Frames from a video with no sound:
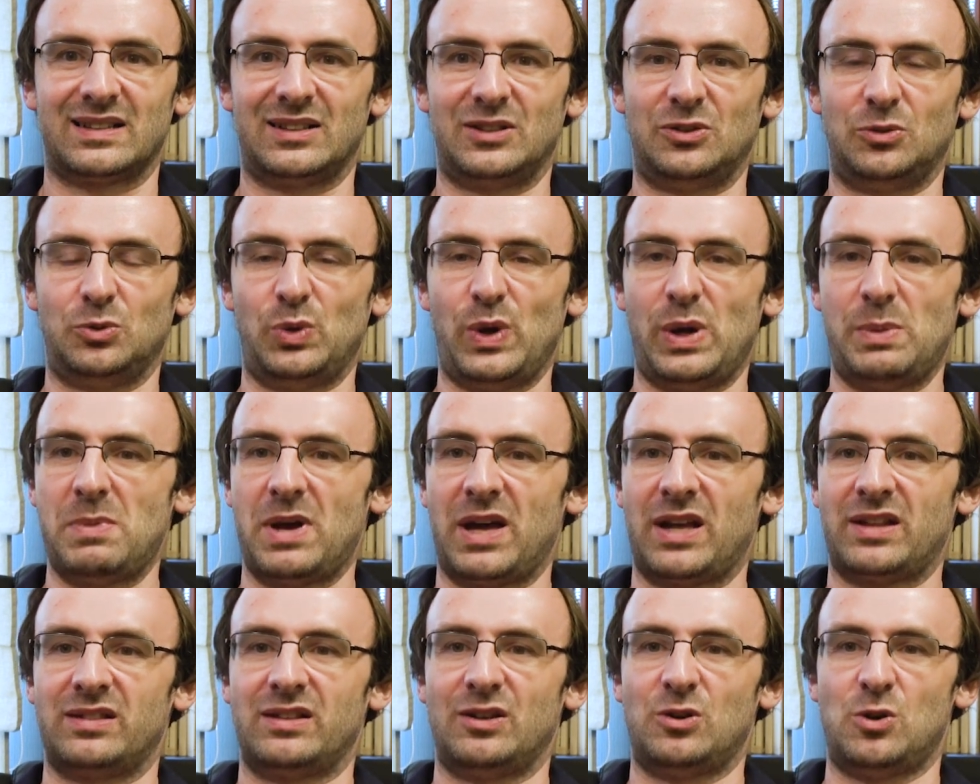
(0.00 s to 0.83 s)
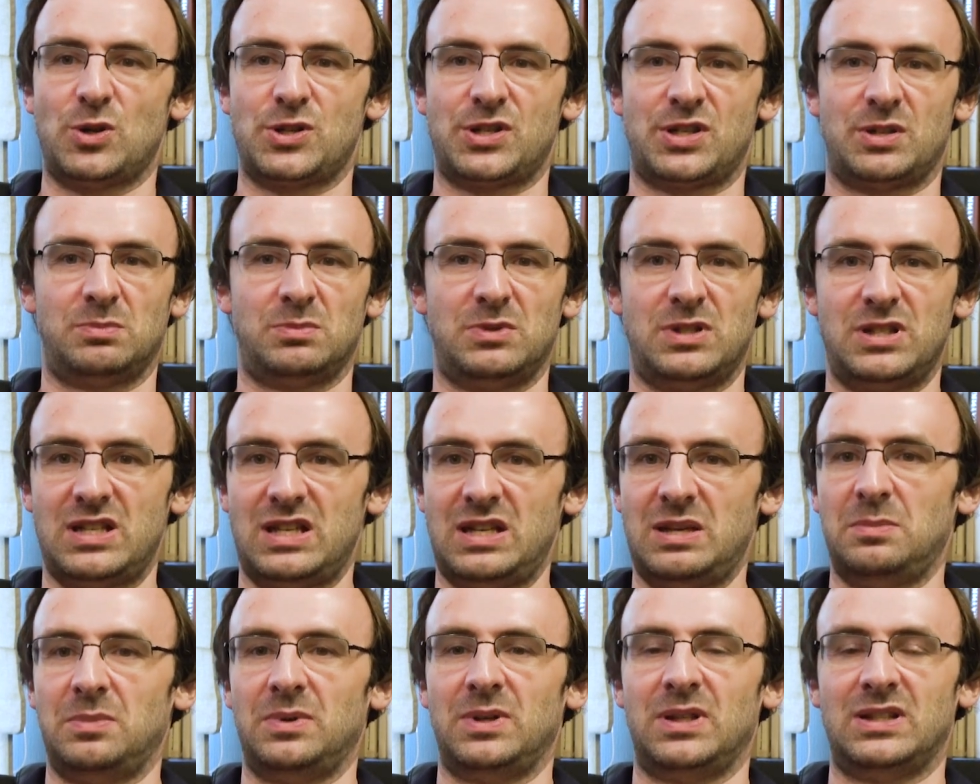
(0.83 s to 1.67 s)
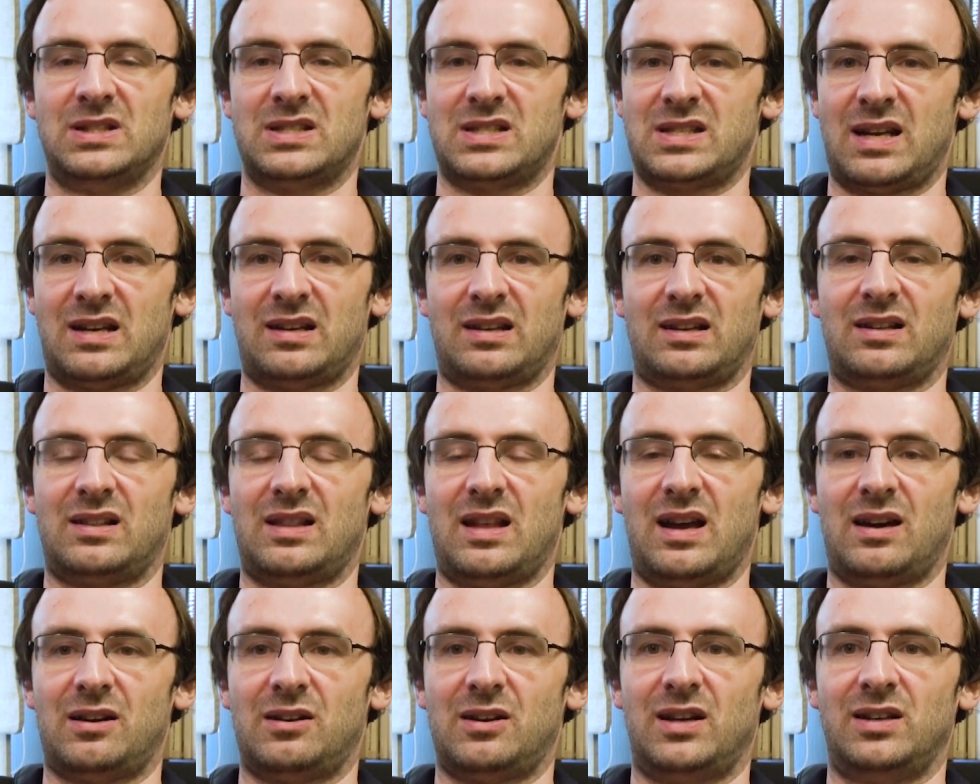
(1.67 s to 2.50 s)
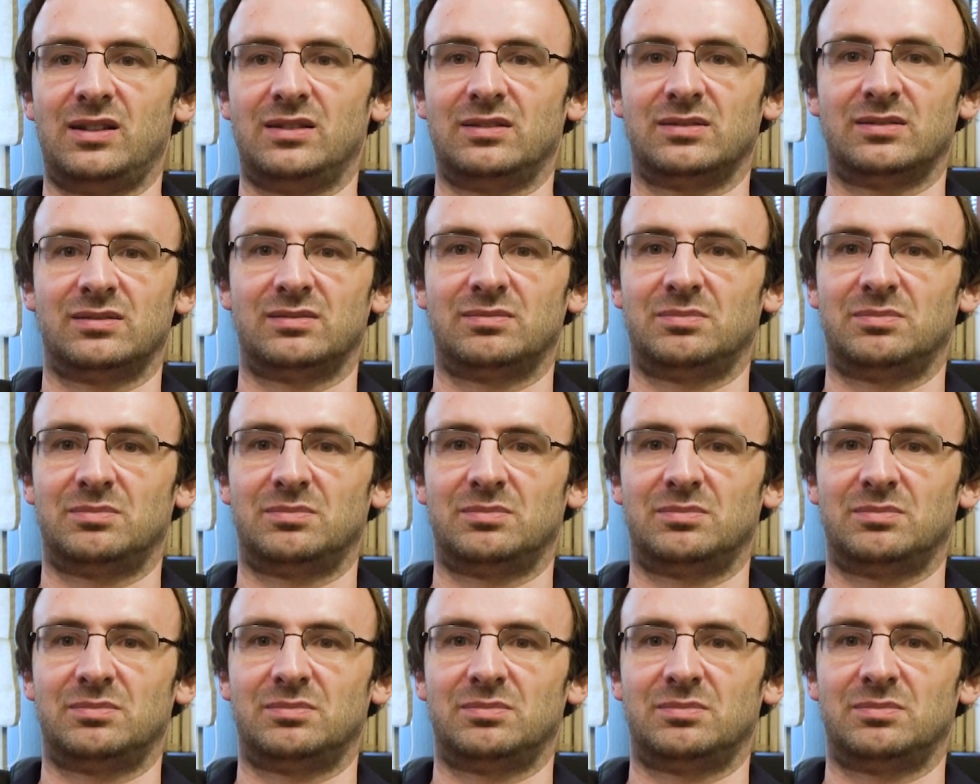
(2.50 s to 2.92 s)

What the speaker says: We met the awesome team in Santa Clara,